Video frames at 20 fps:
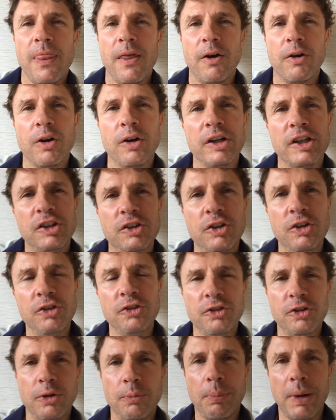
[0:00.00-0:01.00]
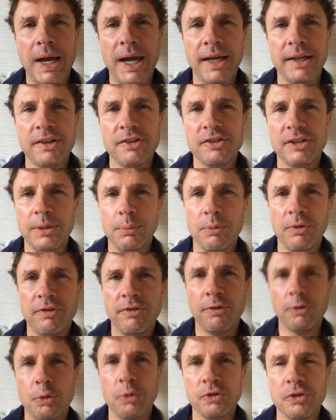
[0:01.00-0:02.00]
I've got a YouTube partnership
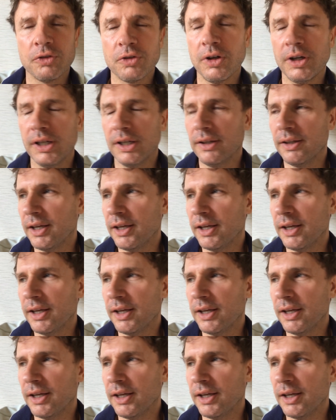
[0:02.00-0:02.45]
with Full Screen,